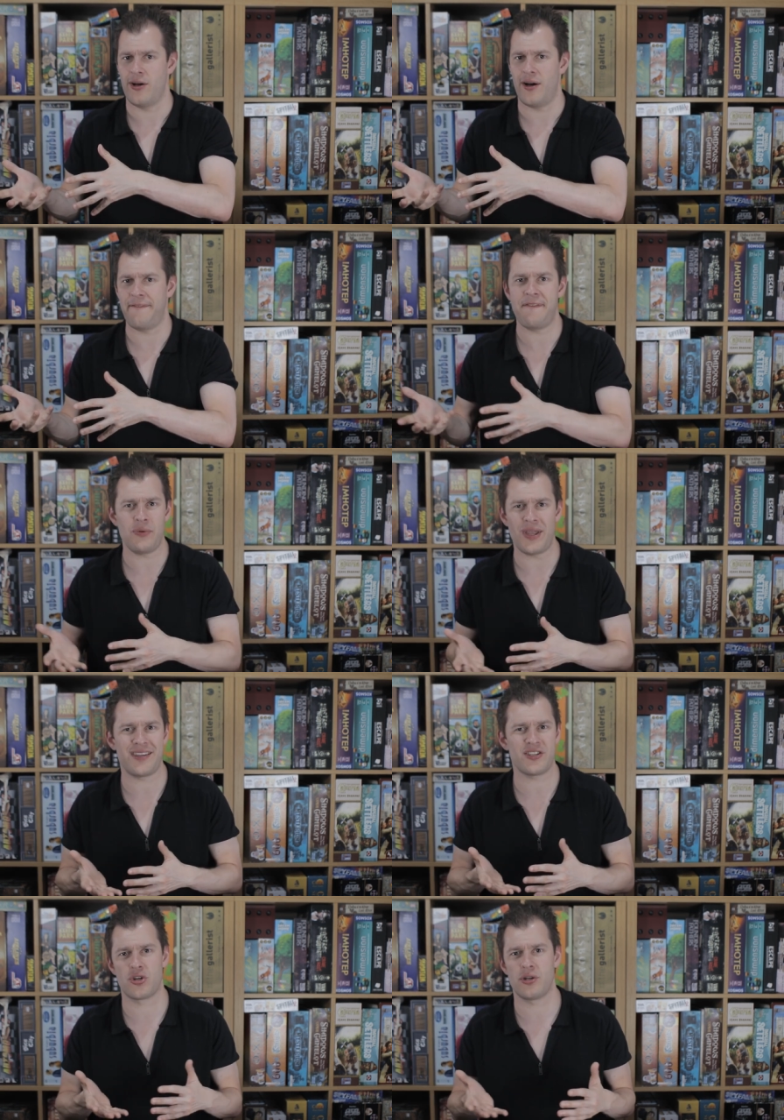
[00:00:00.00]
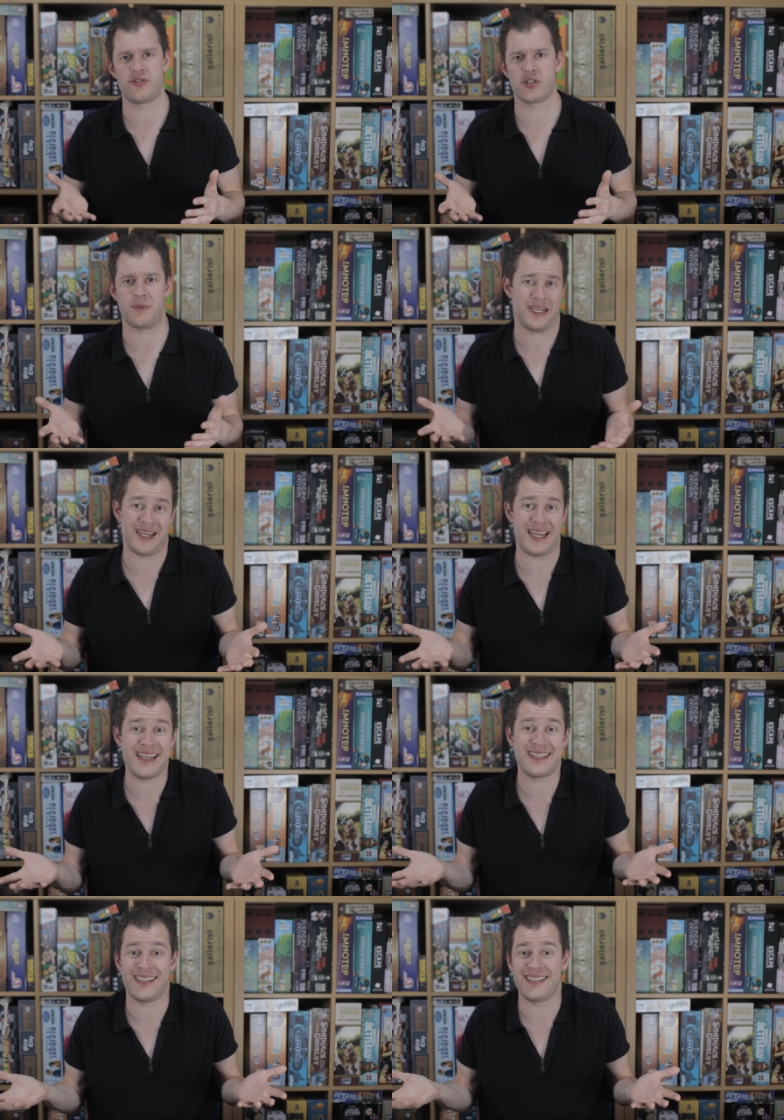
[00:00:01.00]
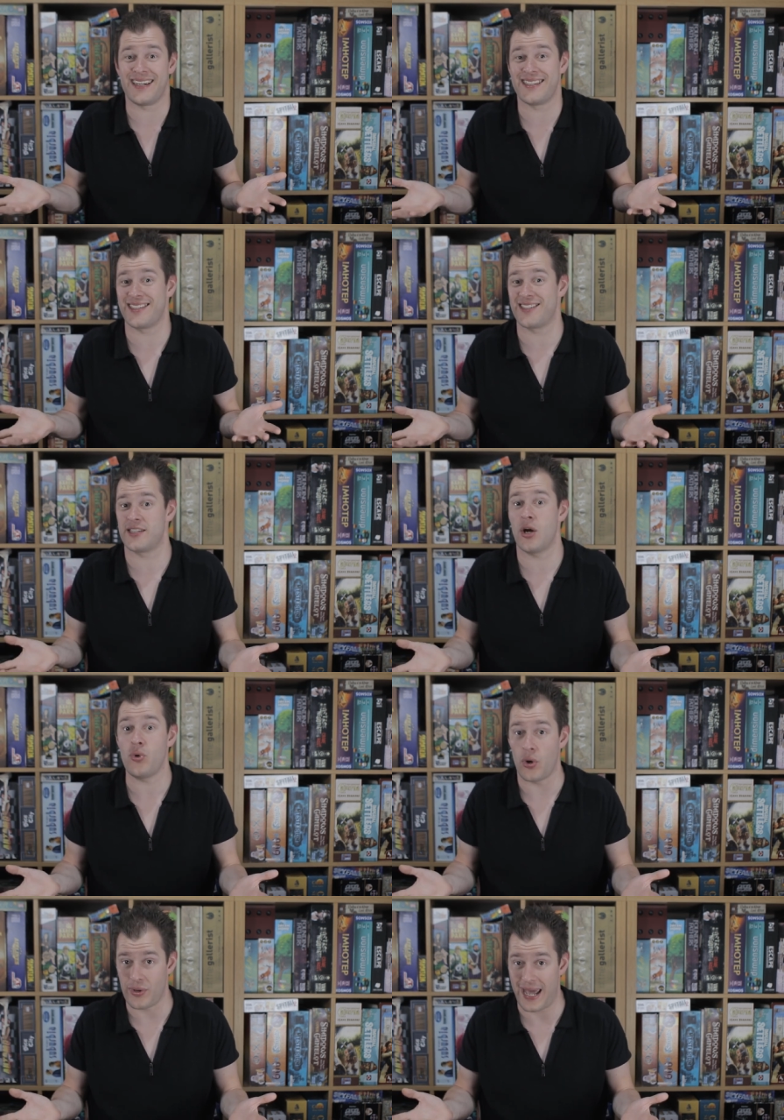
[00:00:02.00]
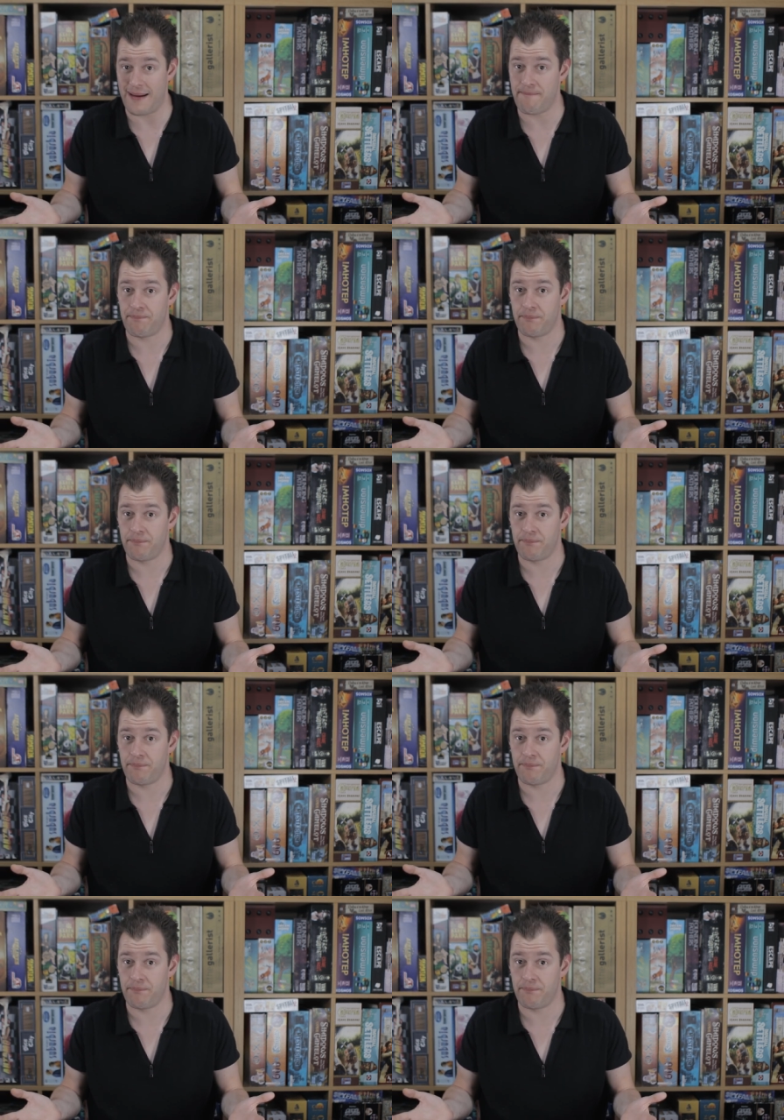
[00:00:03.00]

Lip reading: I felt that this could have just been easily done as a solo game.